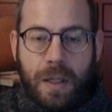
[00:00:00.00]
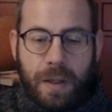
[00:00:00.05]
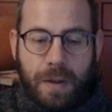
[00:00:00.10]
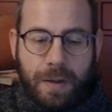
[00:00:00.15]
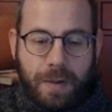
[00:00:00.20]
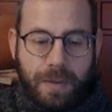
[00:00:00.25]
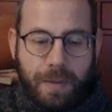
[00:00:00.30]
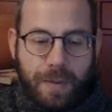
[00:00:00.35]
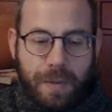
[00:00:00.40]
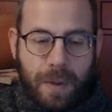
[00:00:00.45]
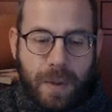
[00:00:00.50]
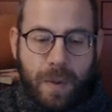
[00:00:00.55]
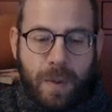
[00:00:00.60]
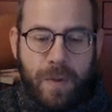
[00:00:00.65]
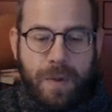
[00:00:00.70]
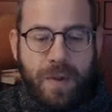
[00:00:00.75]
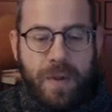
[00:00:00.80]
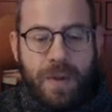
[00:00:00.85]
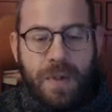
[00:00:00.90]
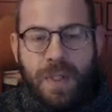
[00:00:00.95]

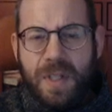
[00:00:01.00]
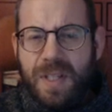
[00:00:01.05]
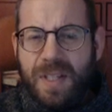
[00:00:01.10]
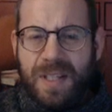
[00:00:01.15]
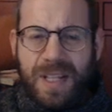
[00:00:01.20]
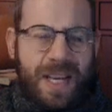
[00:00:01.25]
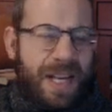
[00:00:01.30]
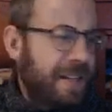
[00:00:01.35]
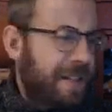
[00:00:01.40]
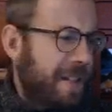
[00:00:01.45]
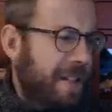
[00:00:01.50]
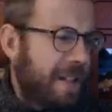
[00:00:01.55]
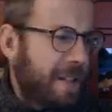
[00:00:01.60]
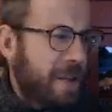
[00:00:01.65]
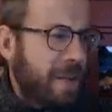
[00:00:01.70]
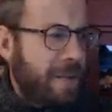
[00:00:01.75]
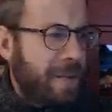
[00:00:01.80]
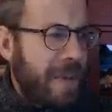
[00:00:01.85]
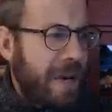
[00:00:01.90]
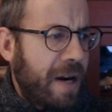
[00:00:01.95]
floats. It says
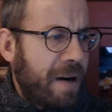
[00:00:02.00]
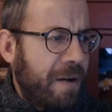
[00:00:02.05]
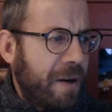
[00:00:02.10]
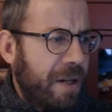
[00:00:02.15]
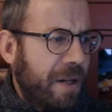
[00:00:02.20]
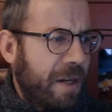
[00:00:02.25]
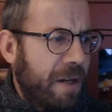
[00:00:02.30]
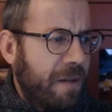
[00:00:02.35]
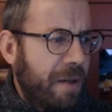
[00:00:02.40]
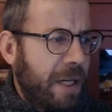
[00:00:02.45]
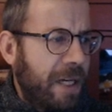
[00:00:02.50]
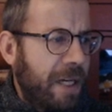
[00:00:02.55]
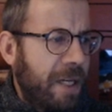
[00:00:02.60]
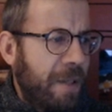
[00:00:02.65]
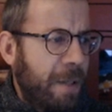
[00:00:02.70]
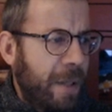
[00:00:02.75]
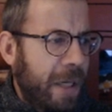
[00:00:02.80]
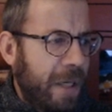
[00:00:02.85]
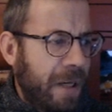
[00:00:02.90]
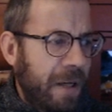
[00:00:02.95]
numeric array,
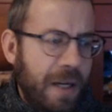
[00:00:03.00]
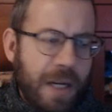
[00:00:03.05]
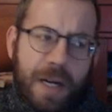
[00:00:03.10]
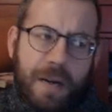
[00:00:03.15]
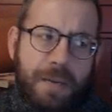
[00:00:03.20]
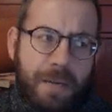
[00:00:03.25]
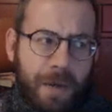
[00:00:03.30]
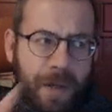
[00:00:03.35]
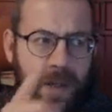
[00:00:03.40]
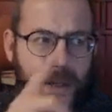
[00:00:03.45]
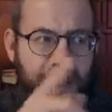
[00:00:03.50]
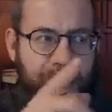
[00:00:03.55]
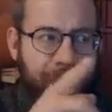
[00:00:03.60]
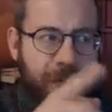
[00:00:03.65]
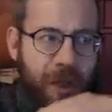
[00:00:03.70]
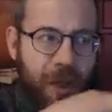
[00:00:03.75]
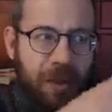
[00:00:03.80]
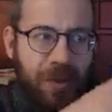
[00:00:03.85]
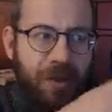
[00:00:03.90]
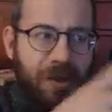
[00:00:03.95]
but I think
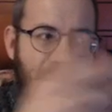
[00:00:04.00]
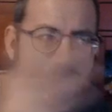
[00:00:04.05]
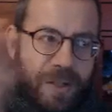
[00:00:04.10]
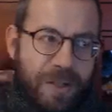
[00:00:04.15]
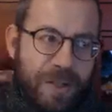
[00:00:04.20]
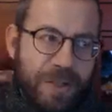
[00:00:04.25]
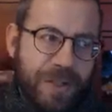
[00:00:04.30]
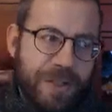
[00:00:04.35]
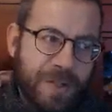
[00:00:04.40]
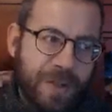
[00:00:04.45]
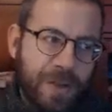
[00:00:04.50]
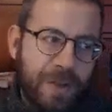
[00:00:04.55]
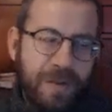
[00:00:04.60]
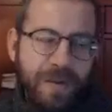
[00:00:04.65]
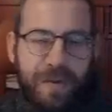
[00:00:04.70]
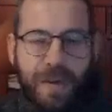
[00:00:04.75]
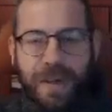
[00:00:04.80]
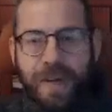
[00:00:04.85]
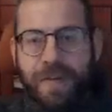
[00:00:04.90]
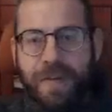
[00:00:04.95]
integers is a good
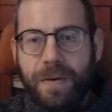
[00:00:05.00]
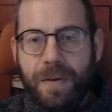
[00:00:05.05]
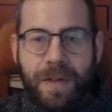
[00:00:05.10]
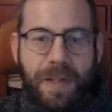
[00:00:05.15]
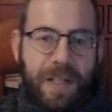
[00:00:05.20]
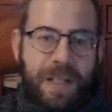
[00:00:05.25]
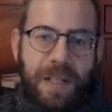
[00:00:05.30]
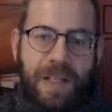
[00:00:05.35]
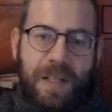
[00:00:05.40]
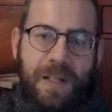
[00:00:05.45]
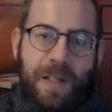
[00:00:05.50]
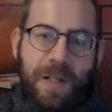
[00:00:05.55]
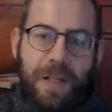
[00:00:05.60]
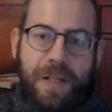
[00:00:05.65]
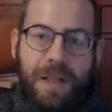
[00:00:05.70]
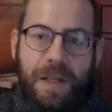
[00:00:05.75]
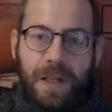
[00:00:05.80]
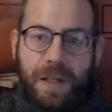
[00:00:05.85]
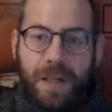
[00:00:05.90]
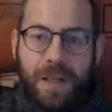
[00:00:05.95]
thing for the
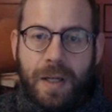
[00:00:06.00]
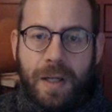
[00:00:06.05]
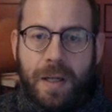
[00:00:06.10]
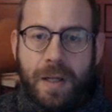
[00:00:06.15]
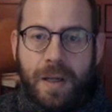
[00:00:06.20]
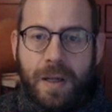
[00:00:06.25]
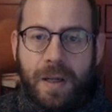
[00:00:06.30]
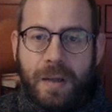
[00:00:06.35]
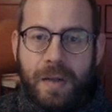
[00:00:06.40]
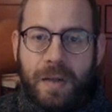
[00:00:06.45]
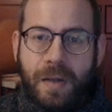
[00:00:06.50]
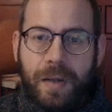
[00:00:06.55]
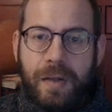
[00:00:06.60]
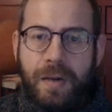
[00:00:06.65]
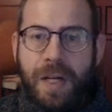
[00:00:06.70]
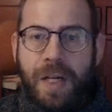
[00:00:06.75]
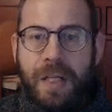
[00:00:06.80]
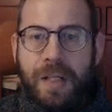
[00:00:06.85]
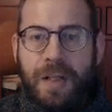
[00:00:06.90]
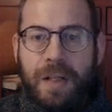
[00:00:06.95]

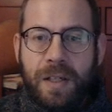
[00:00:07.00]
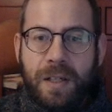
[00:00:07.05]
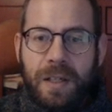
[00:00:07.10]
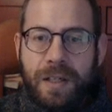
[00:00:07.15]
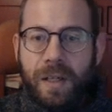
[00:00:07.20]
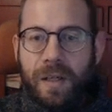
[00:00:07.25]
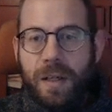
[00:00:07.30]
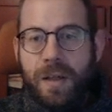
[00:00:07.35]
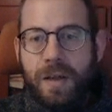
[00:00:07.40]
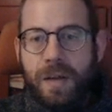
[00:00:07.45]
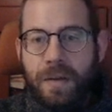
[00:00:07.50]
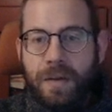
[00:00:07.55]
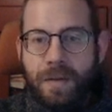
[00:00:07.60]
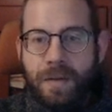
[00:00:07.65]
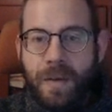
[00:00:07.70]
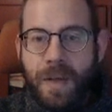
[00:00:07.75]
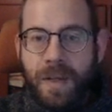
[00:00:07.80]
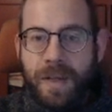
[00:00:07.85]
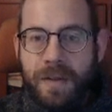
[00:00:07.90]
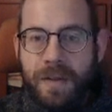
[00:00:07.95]
greater
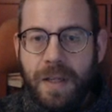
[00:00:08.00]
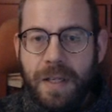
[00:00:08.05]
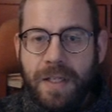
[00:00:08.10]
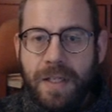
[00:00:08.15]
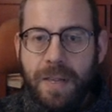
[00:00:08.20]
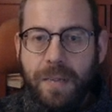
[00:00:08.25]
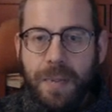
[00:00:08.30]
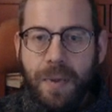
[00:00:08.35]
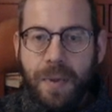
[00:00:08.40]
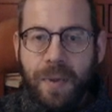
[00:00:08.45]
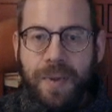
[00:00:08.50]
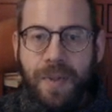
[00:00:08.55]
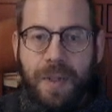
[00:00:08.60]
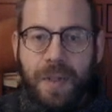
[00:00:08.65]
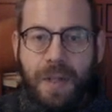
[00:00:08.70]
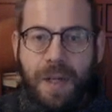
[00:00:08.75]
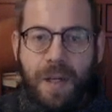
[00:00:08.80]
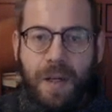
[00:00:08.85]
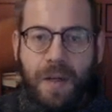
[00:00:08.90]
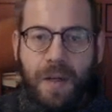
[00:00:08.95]
things. Let's put
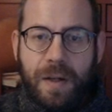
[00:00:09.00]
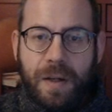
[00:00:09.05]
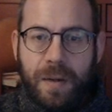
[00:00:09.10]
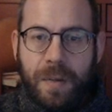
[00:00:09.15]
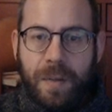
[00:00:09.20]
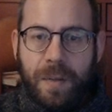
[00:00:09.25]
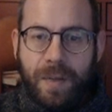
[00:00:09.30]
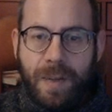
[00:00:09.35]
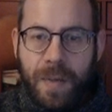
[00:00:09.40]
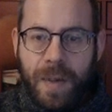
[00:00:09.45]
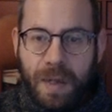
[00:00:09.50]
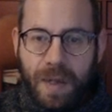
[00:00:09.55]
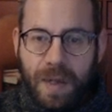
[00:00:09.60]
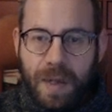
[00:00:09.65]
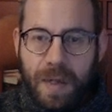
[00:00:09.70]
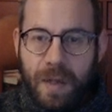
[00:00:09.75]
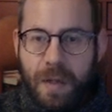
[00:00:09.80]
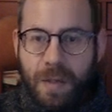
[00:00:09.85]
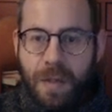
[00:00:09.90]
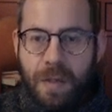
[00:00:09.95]
a
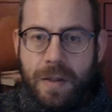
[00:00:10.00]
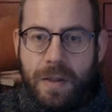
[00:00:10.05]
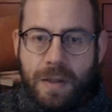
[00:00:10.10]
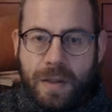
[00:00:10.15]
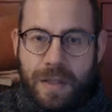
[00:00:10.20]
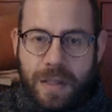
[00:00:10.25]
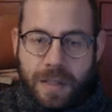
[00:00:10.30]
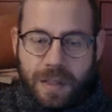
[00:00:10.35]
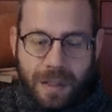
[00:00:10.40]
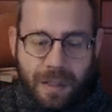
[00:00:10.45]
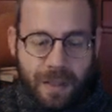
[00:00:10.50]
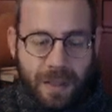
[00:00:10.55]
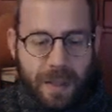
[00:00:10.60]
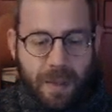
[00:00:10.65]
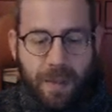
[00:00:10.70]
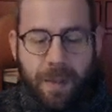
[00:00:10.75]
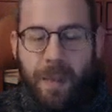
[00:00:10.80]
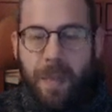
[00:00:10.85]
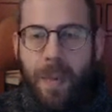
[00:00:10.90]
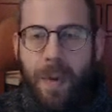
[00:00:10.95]

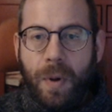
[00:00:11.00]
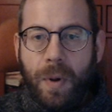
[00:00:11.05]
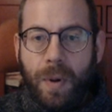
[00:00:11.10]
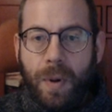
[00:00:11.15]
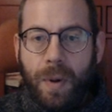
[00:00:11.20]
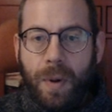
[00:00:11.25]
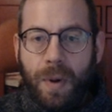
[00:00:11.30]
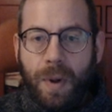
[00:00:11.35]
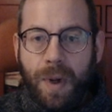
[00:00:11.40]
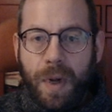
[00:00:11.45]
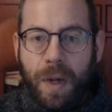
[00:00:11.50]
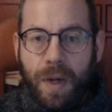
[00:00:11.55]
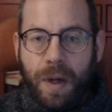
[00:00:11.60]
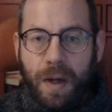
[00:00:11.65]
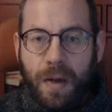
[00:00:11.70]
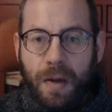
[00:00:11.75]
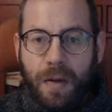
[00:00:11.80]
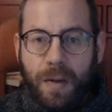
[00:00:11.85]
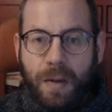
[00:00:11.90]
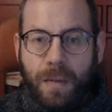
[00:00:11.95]
simple
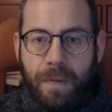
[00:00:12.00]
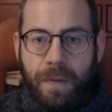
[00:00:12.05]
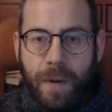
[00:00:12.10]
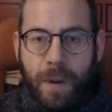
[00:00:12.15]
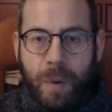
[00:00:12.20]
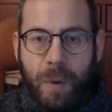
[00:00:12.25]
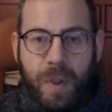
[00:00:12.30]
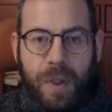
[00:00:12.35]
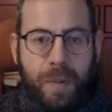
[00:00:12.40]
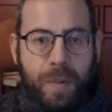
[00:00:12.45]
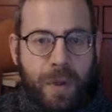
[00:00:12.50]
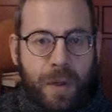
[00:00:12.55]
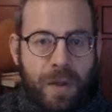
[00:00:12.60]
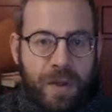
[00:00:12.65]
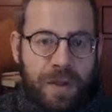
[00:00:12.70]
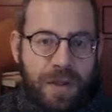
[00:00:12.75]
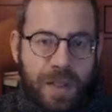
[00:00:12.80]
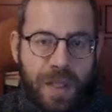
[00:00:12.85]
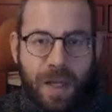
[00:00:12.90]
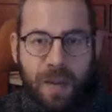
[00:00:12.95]
floating point
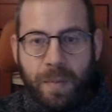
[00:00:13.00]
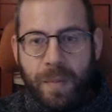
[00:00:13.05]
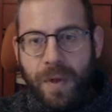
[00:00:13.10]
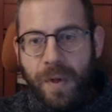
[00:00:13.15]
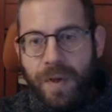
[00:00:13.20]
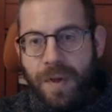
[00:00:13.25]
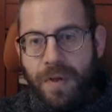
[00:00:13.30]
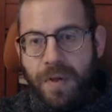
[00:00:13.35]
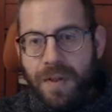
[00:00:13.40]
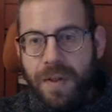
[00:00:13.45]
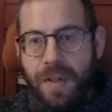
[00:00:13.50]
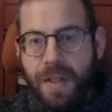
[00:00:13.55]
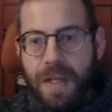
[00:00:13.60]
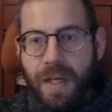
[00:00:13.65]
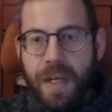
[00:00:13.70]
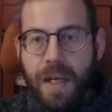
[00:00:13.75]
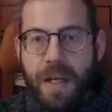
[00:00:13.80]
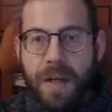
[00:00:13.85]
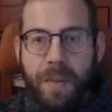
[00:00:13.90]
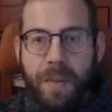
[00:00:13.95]
number instead,